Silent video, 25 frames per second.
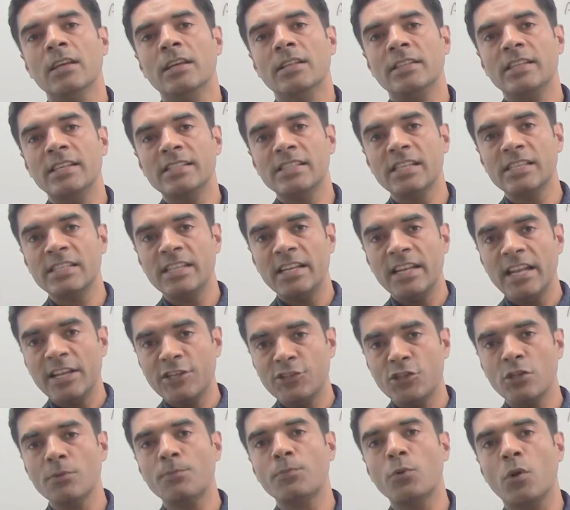there's a
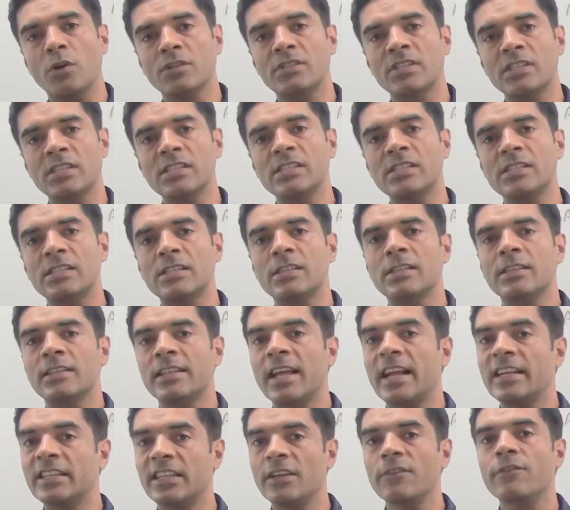selection process
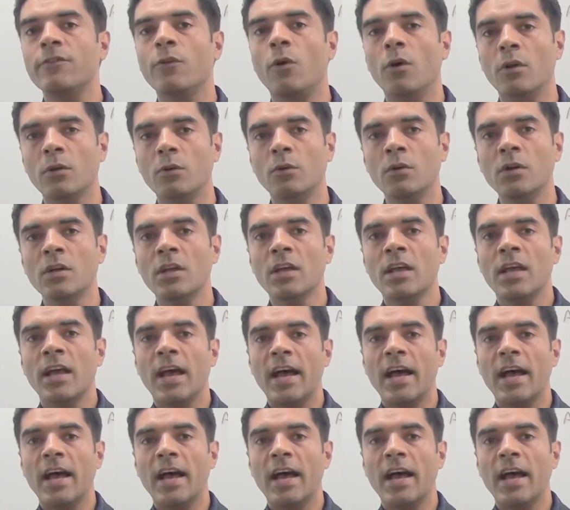that they follow,